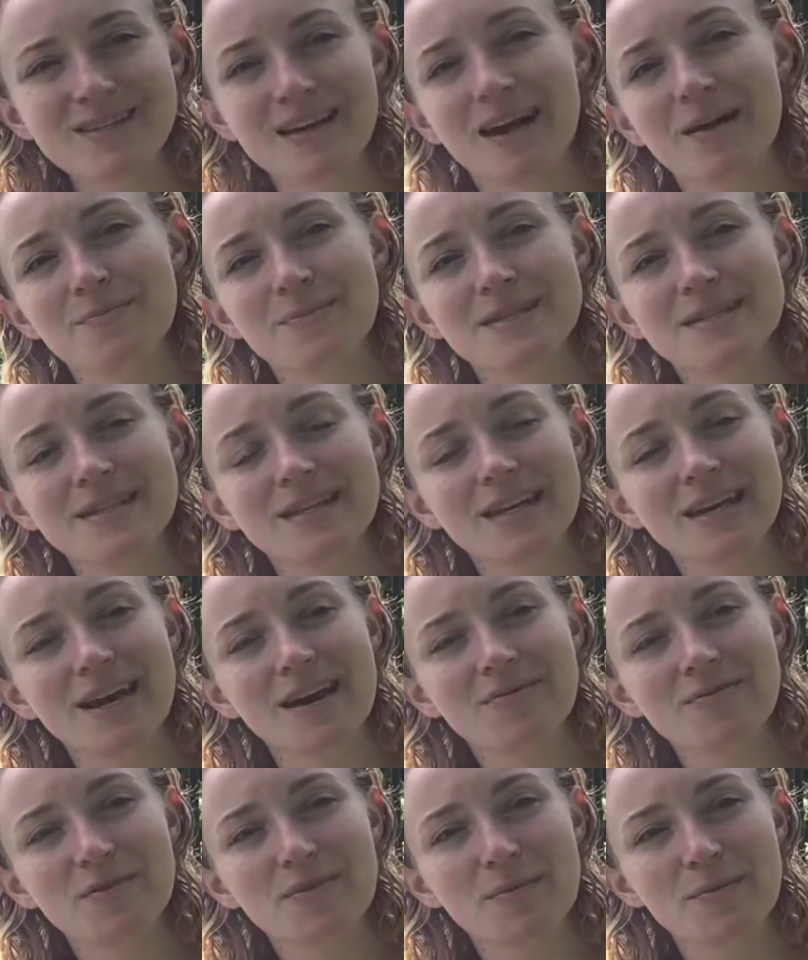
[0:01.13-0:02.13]
I'm Miss Lydia
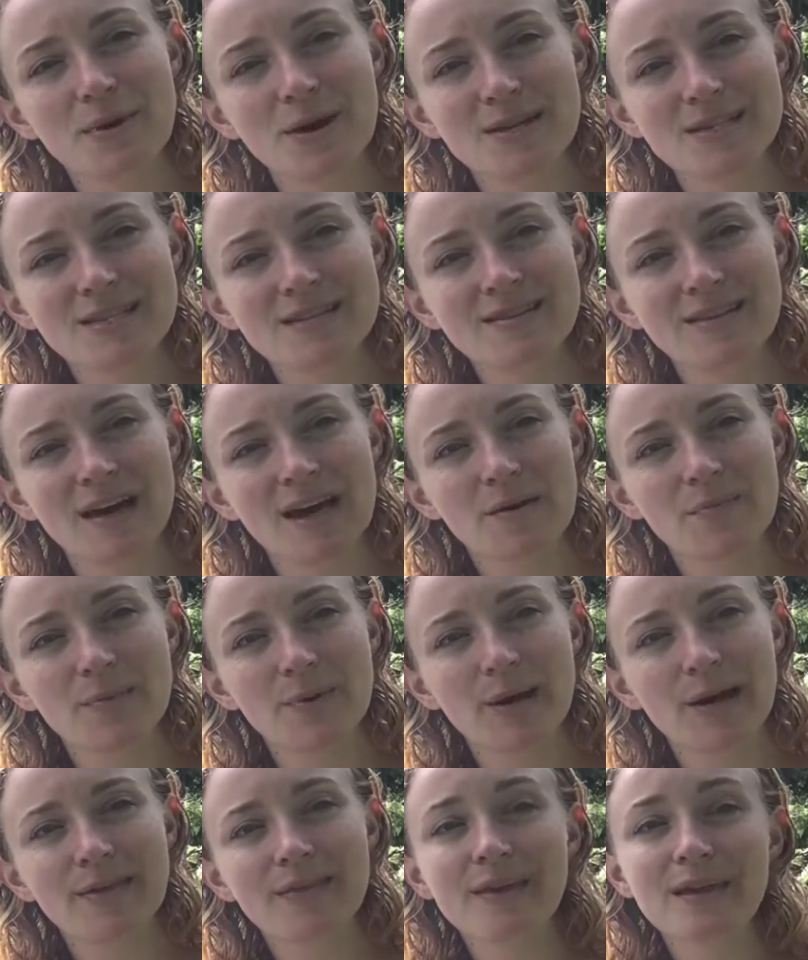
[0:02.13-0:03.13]
from the Boston
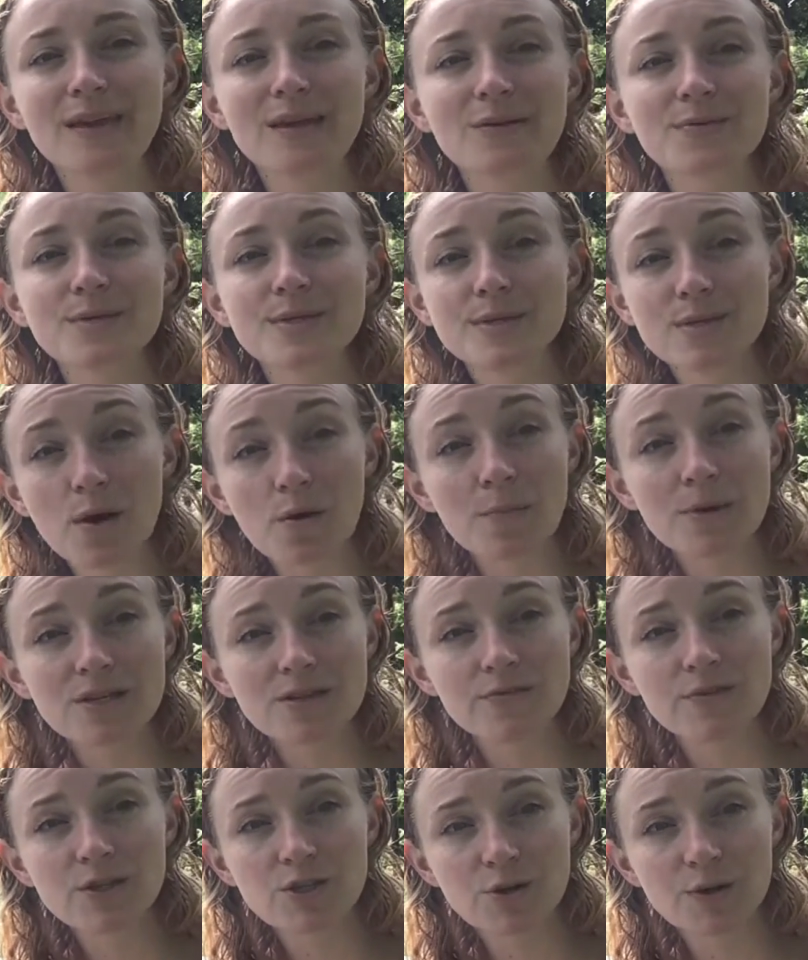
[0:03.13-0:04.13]
Library. Thank you so much
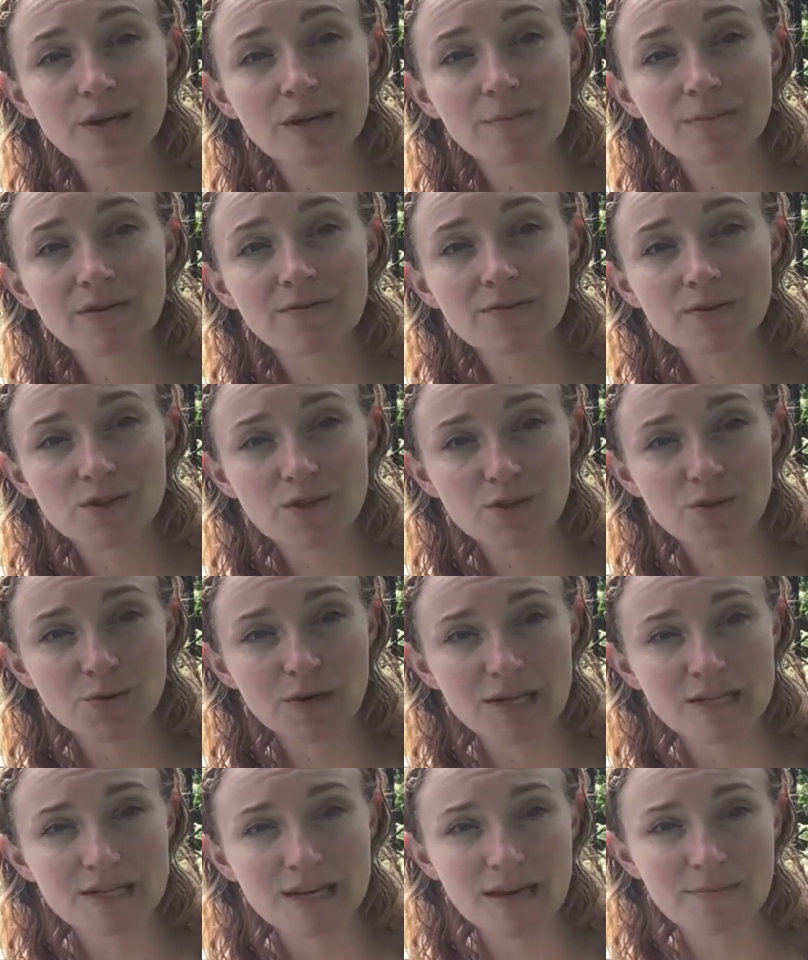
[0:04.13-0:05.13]
for joining me for
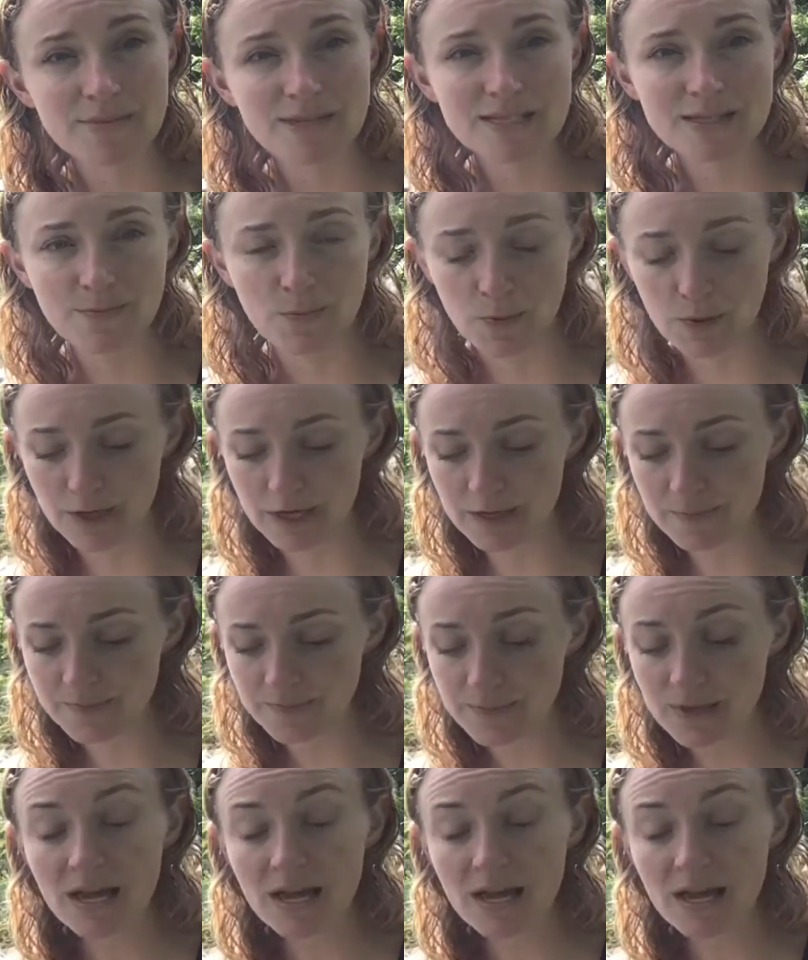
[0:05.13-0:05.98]
story time this morning.